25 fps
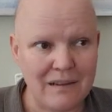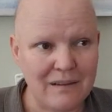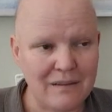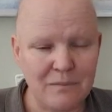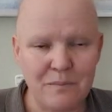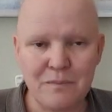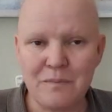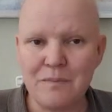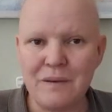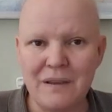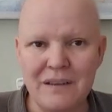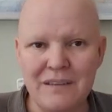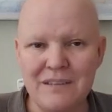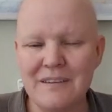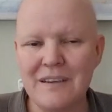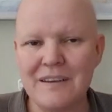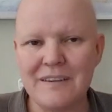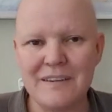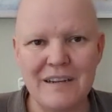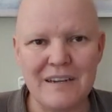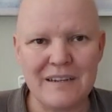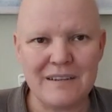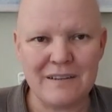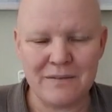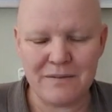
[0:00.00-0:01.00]
I'll
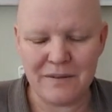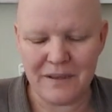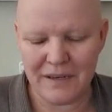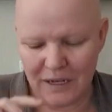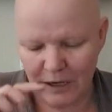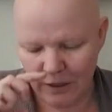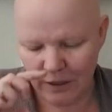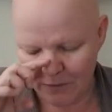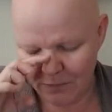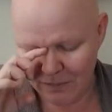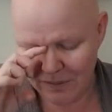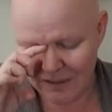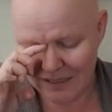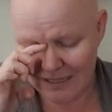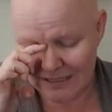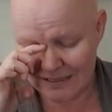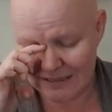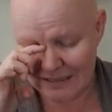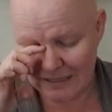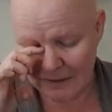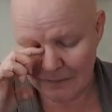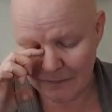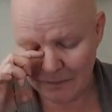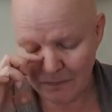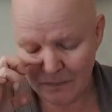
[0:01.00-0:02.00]
insert a little video of me
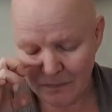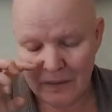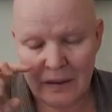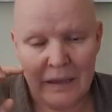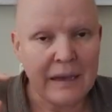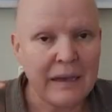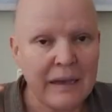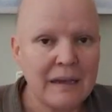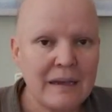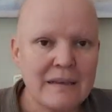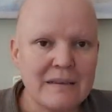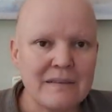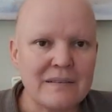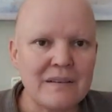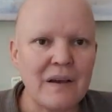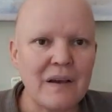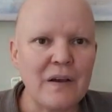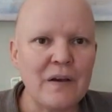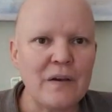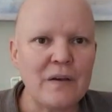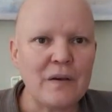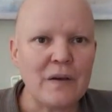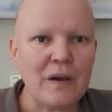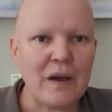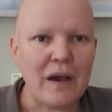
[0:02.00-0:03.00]
knitting.
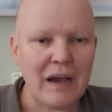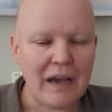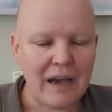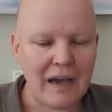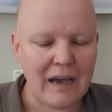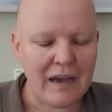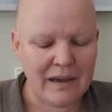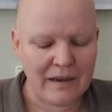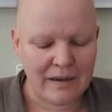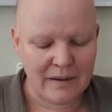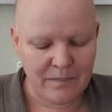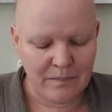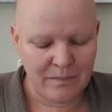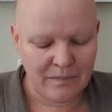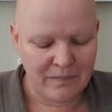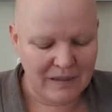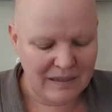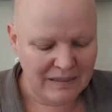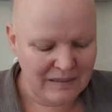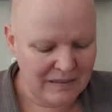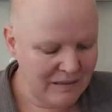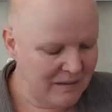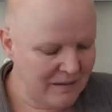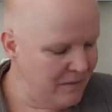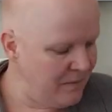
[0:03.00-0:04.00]
So
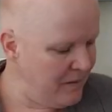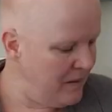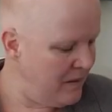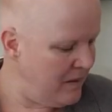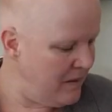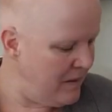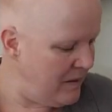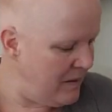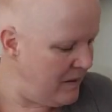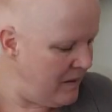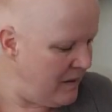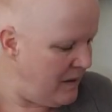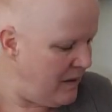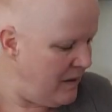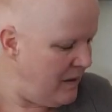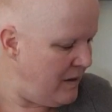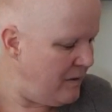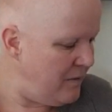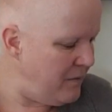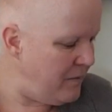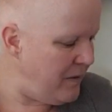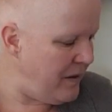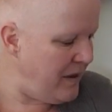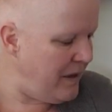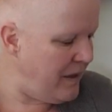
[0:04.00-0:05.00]
this is
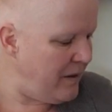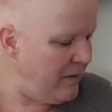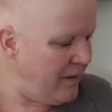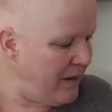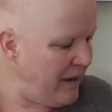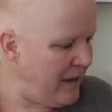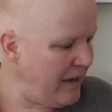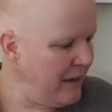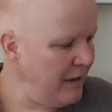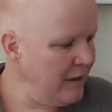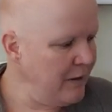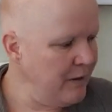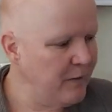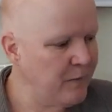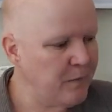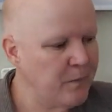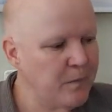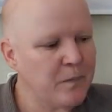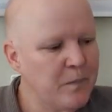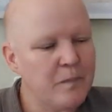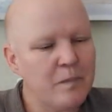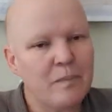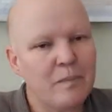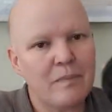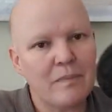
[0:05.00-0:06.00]
fingering
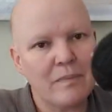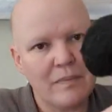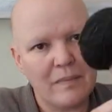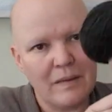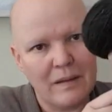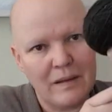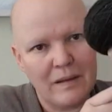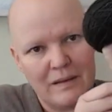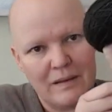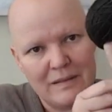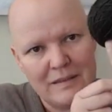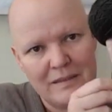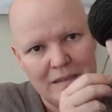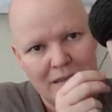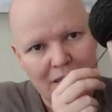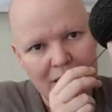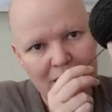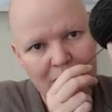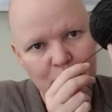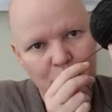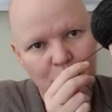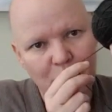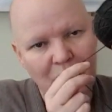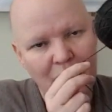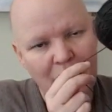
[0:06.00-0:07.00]

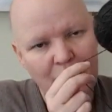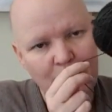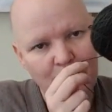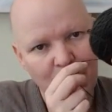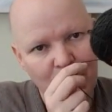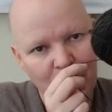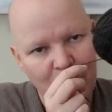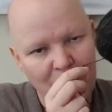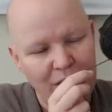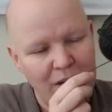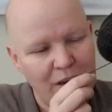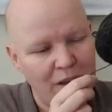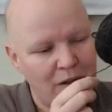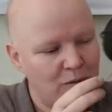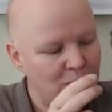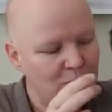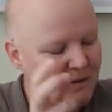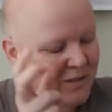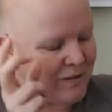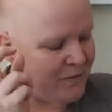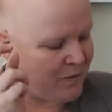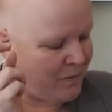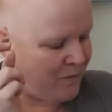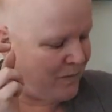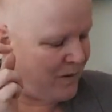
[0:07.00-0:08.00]
single ply merino,
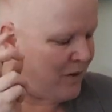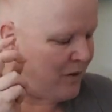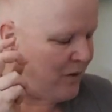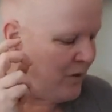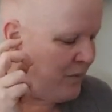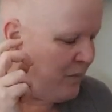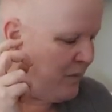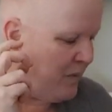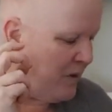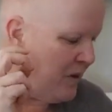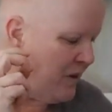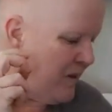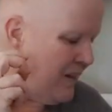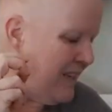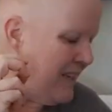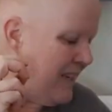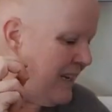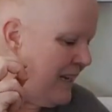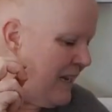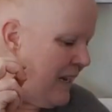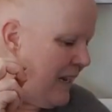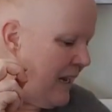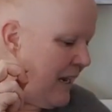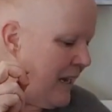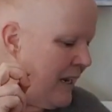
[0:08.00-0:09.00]
also from Guru Marine,
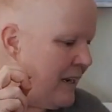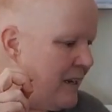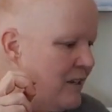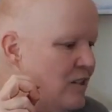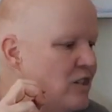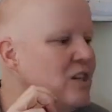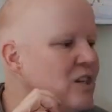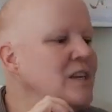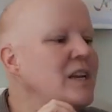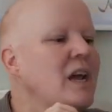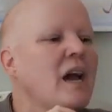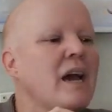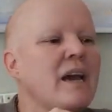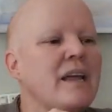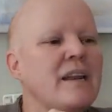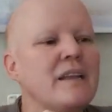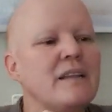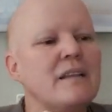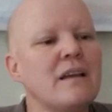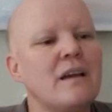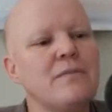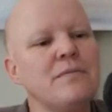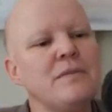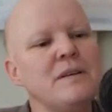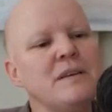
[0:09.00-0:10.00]
and she
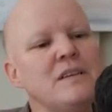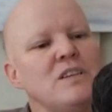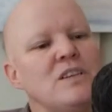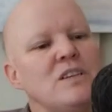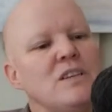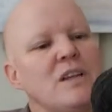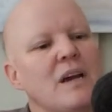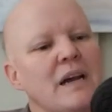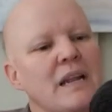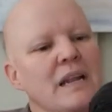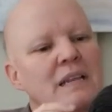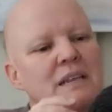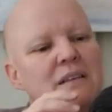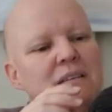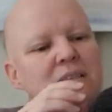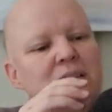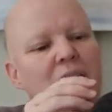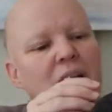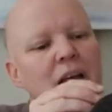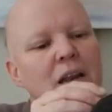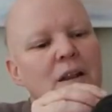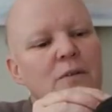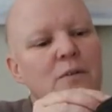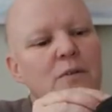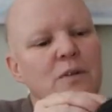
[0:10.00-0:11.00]
dyed it. I think she dyed it
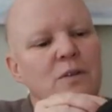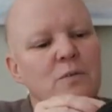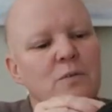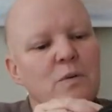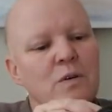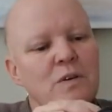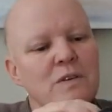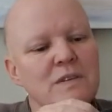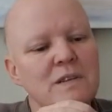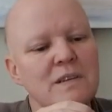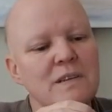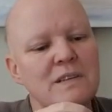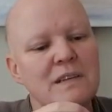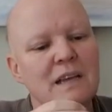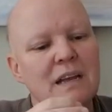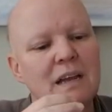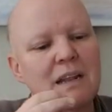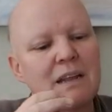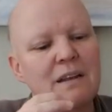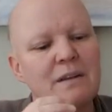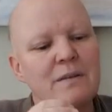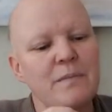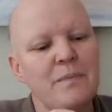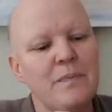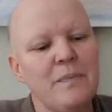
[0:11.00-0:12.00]
this color, or it was this
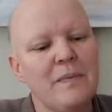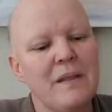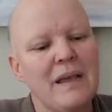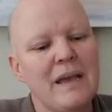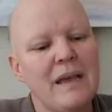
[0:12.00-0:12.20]
color.